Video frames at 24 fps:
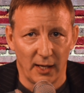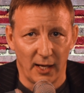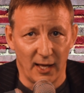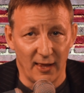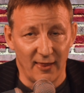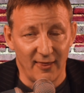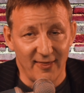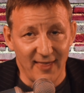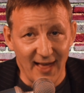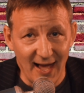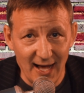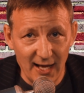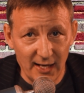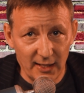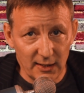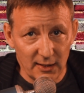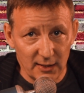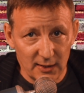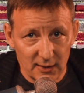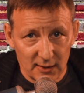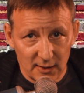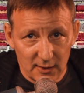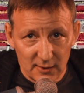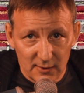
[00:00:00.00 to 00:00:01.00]
And
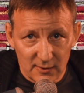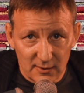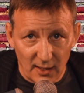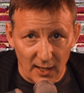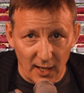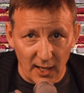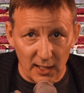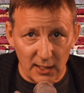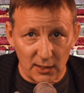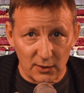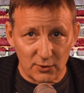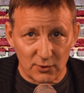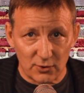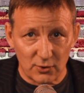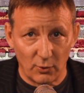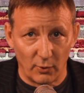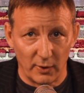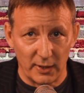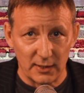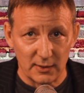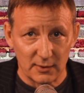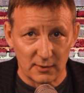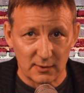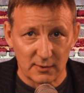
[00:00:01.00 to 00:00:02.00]
that is a
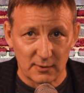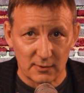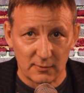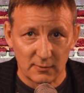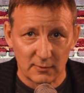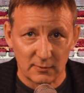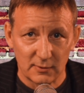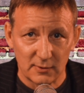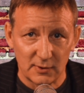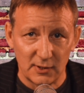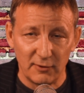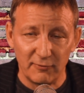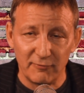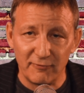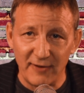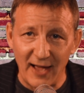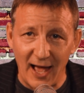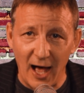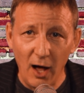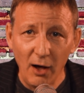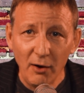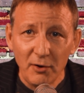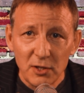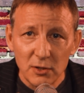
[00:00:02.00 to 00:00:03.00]
choice. See,
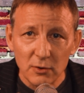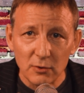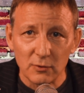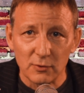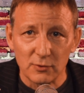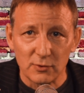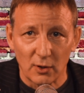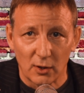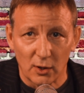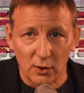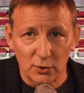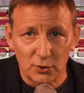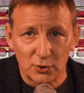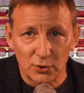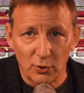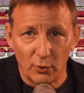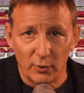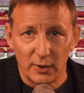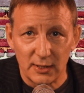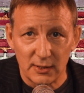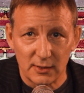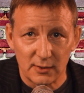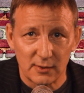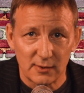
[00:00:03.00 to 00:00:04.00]
values are
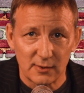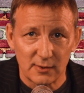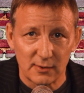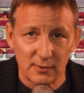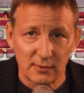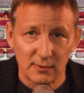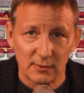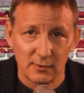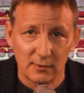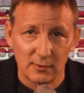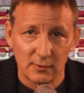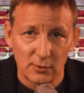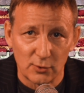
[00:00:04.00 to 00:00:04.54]
choices.